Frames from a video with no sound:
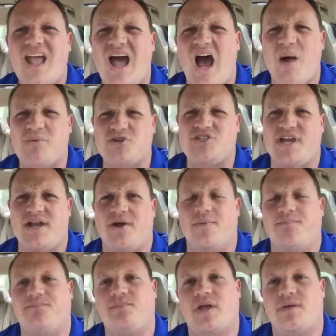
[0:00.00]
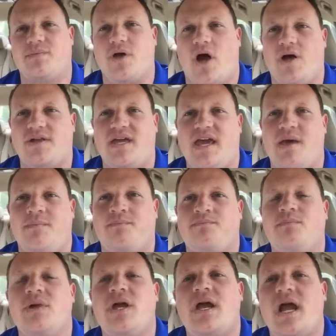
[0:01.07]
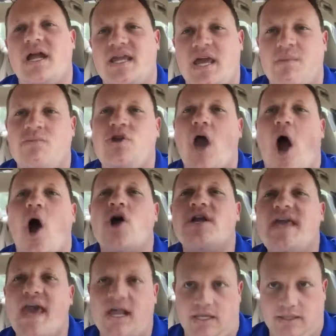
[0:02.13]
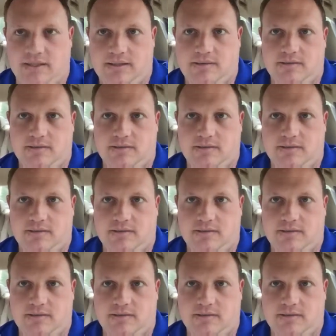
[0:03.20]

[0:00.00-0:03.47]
opera singer called Kim Jong-il.